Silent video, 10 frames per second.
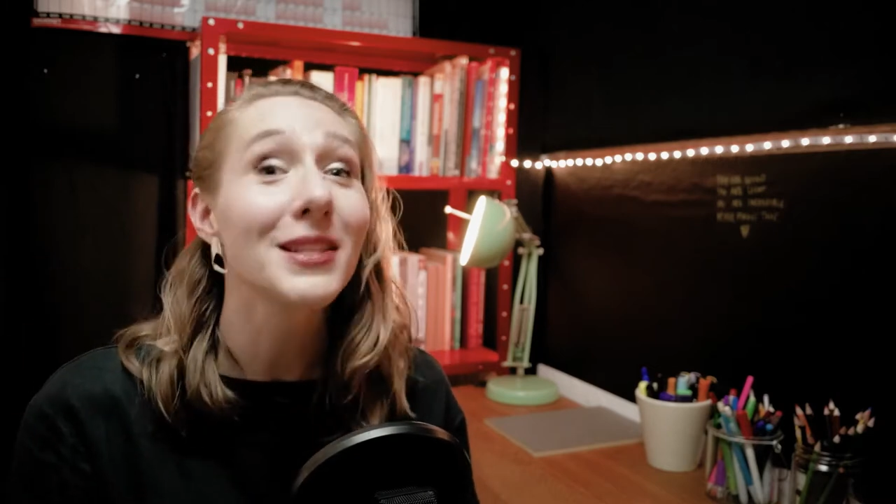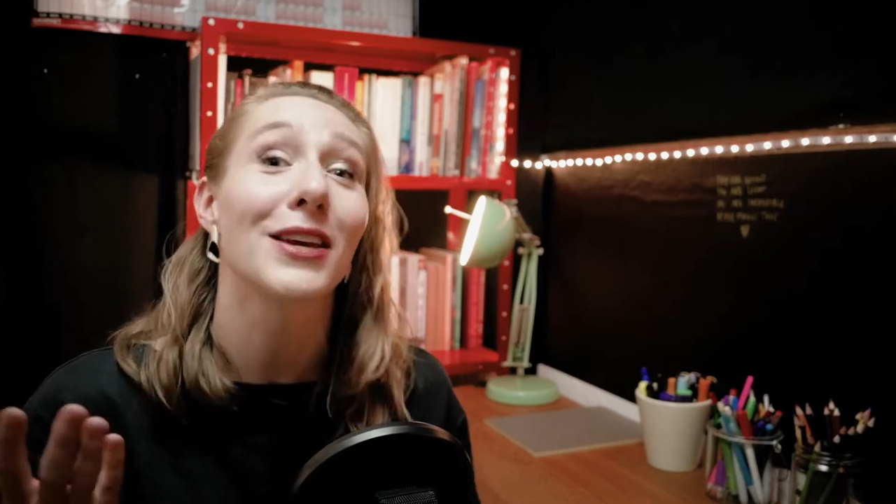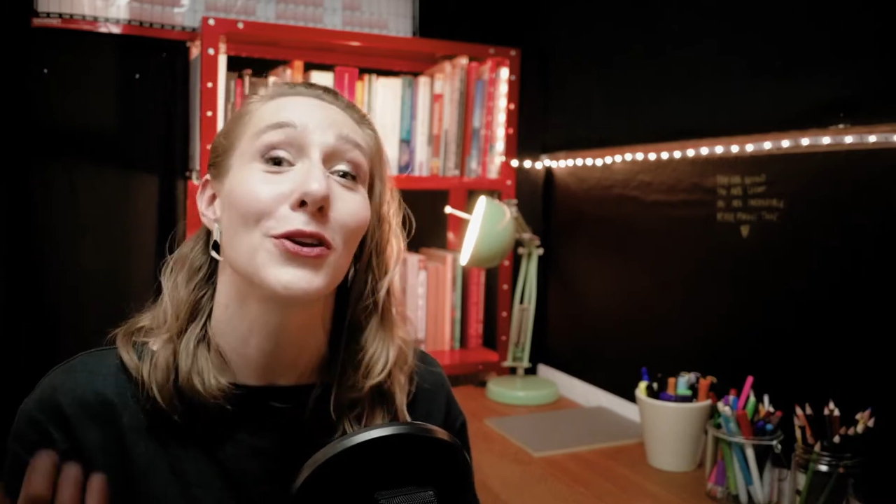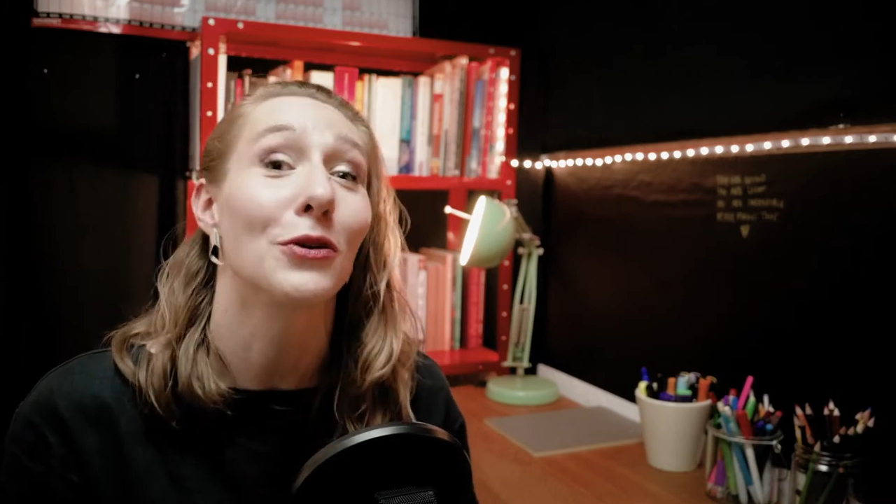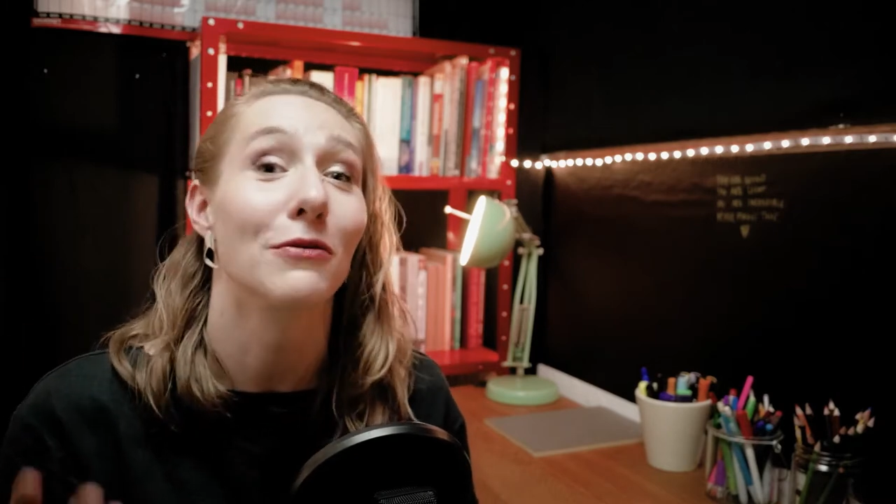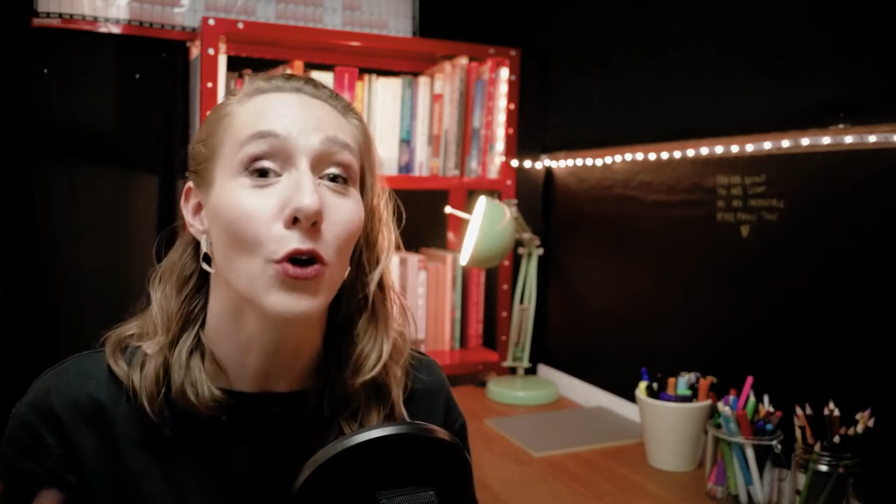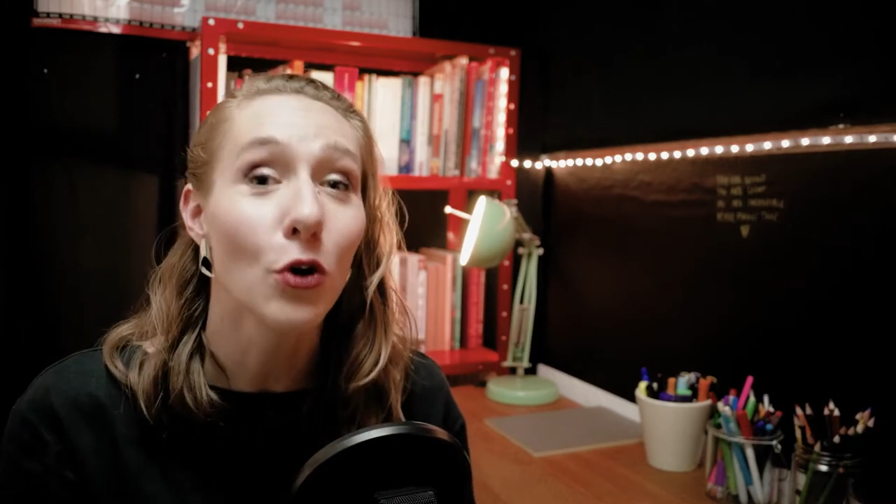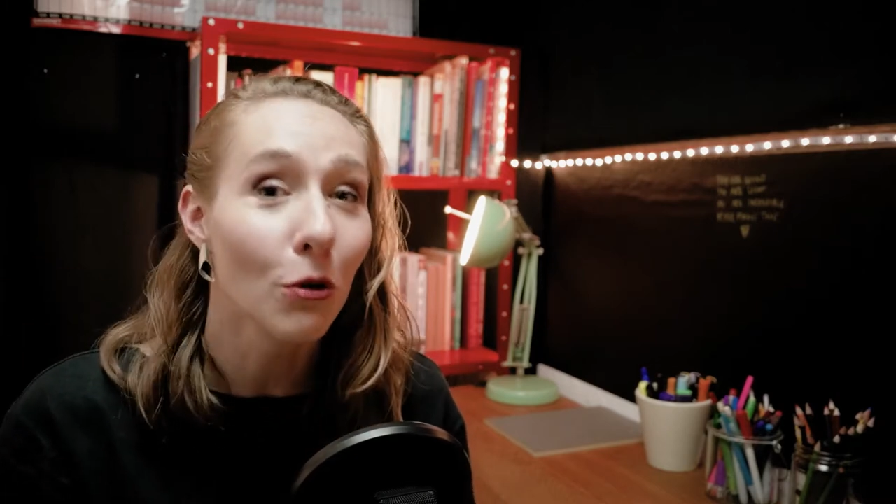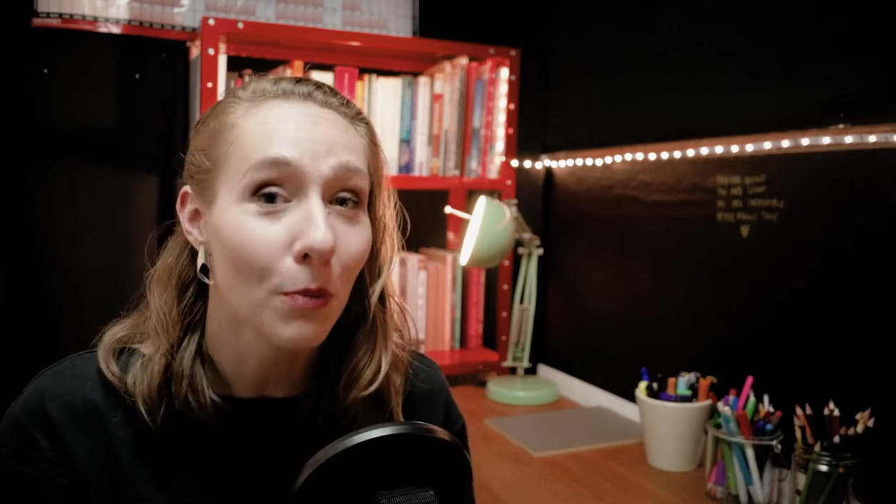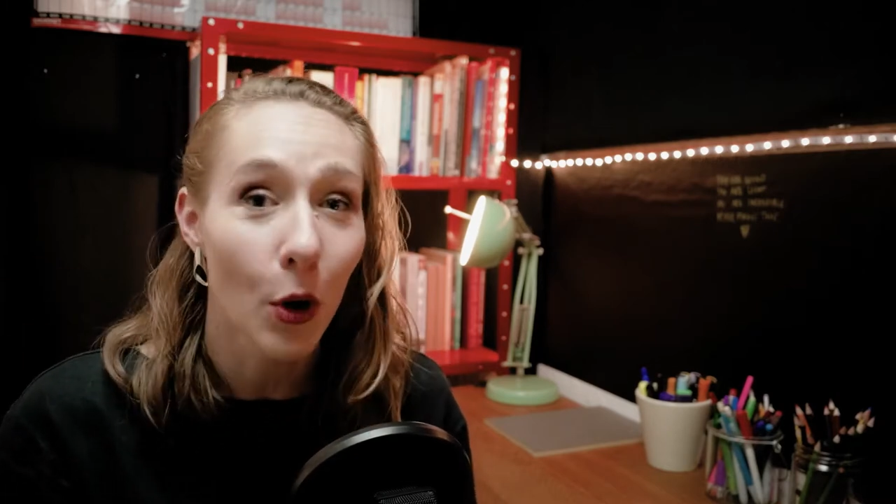like
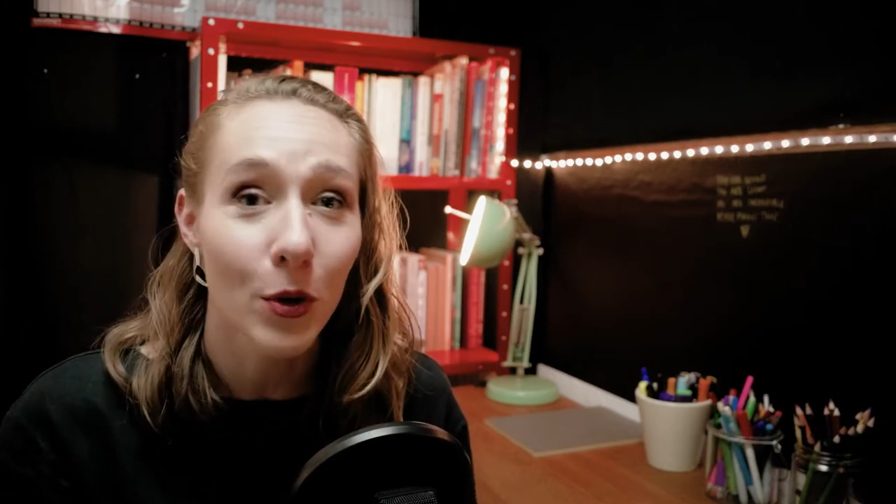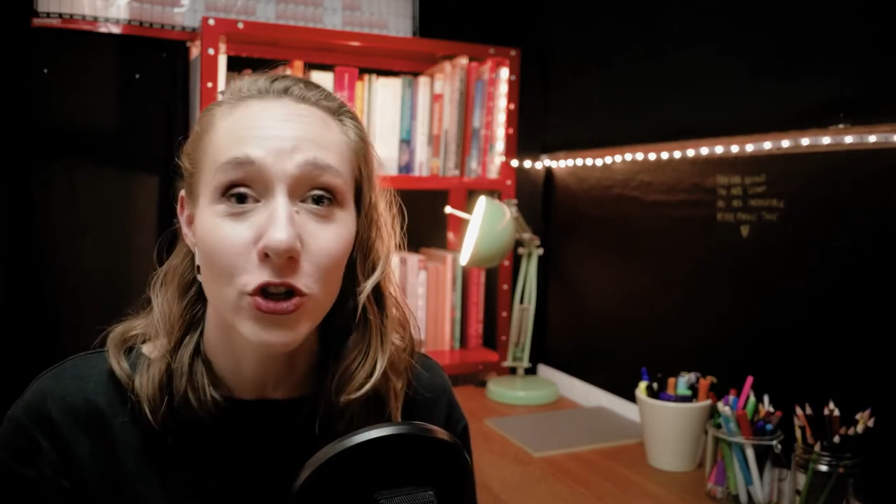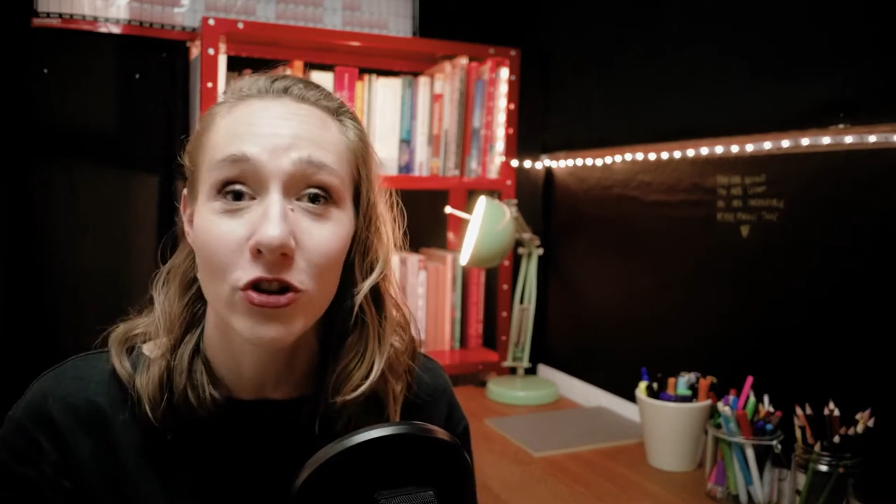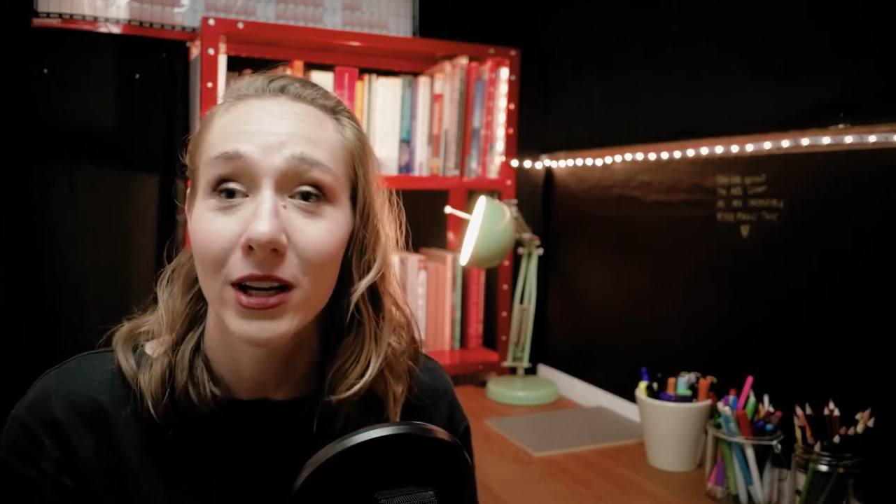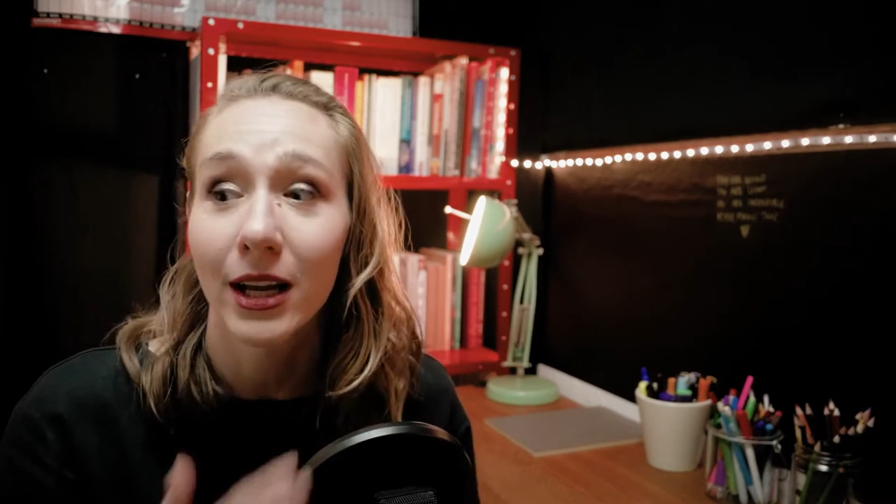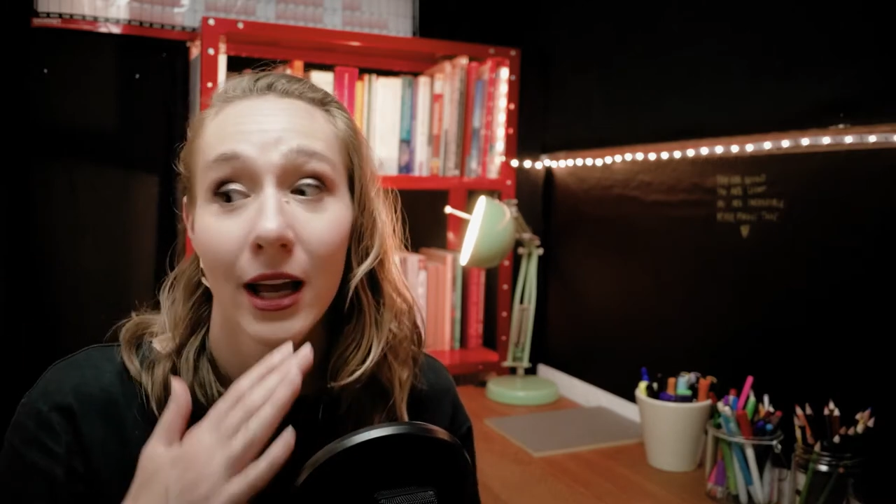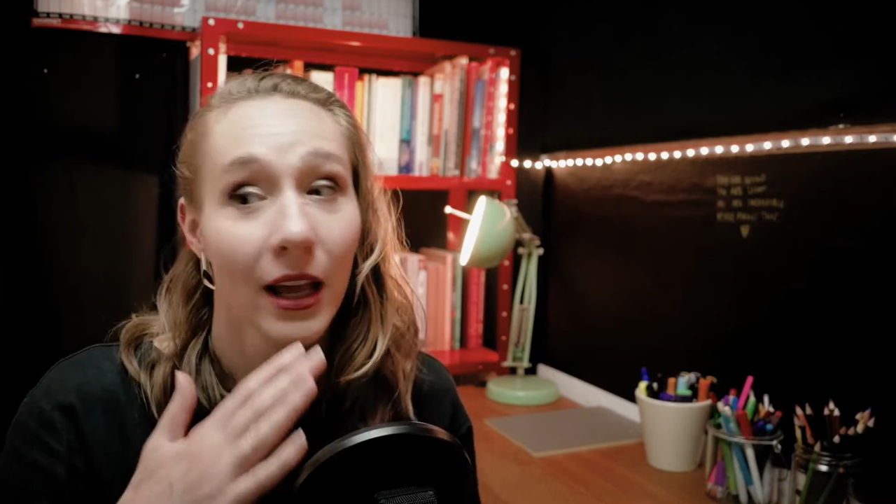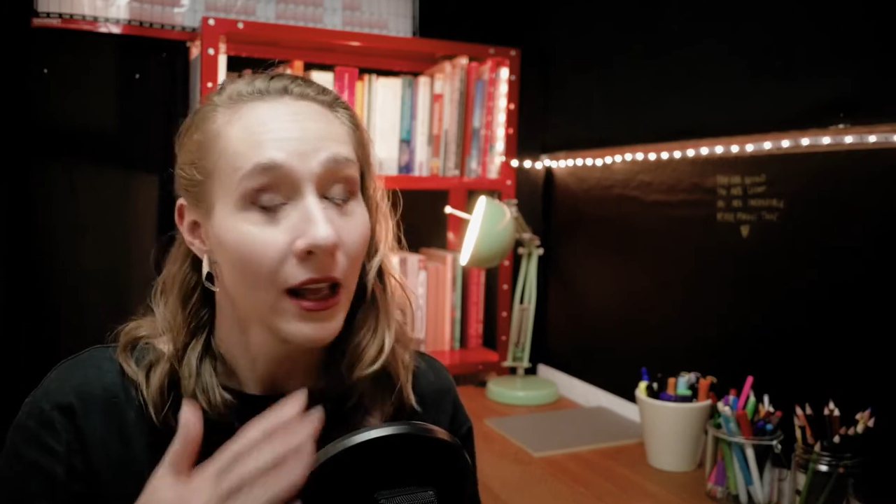univocal poetry,